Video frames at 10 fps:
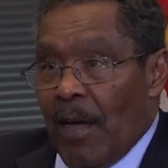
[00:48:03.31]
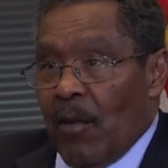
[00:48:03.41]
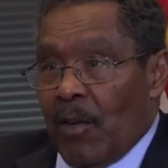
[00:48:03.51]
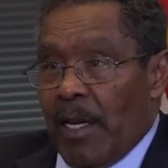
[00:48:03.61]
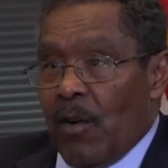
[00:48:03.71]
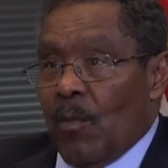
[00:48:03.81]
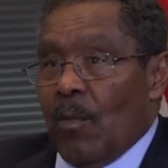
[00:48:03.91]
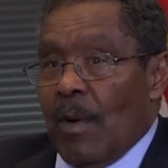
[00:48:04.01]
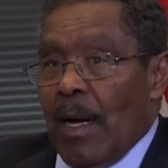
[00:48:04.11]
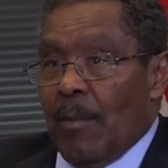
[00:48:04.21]
following year,
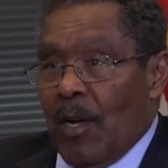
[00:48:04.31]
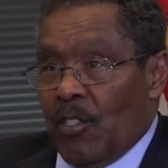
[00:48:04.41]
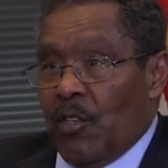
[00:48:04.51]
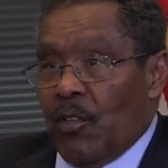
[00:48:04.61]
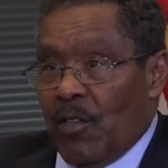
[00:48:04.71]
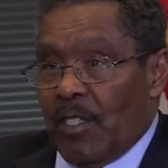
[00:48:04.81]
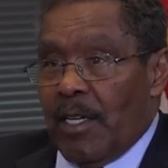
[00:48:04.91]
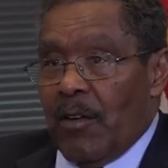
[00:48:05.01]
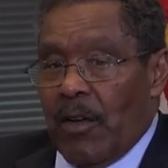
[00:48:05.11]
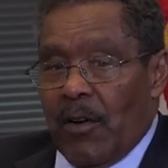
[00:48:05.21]
my junior and
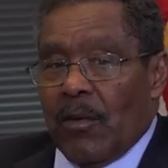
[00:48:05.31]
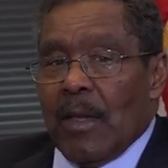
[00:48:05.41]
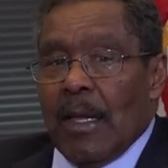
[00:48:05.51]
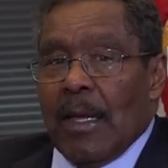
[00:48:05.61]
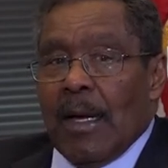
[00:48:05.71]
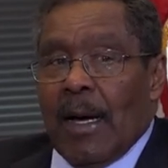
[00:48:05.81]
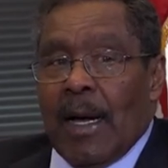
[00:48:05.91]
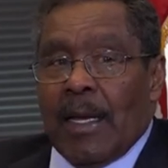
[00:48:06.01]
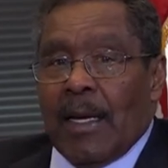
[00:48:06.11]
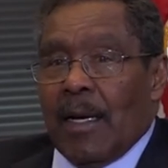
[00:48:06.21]
senior year,
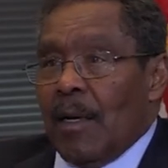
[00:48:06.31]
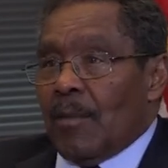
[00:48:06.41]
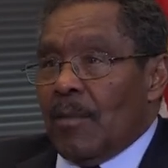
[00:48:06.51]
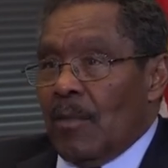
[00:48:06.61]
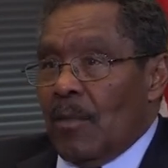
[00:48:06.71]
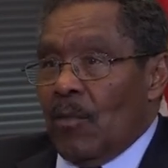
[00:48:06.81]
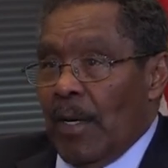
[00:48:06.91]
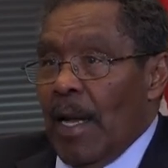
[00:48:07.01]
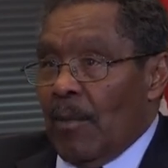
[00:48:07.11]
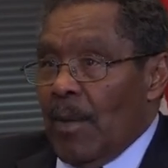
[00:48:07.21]
I
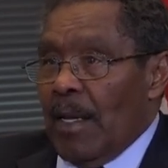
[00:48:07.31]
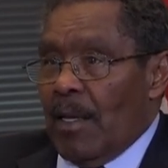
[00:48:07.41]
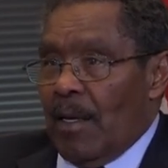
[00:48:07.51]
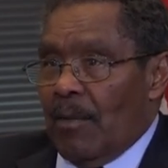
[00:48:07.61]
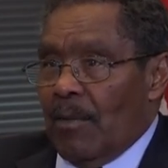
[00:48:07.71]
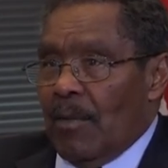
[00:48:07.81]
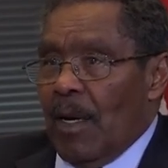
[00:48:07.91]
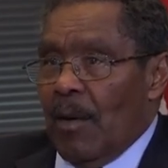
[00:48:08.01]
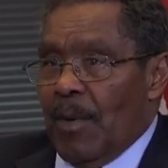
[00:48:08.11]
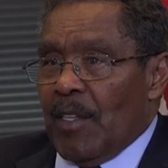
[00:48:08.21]
went out and made the
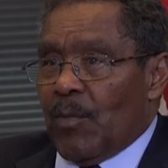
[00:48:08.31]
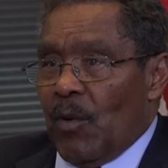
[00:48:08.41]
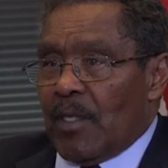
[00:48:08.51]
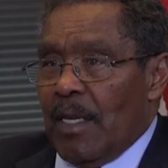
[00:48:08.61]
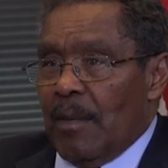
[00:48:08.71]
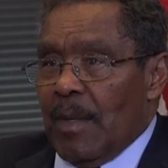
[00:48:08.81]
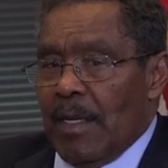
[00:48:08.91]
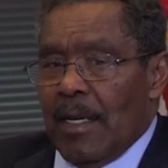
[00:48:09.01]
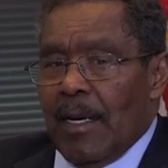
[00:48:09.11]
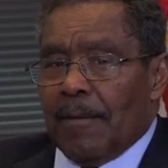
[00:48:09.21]
baseball team
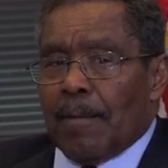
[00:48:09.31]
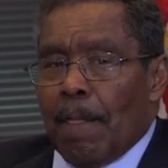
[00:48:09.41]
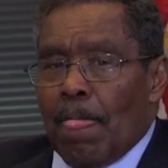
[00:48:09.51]
and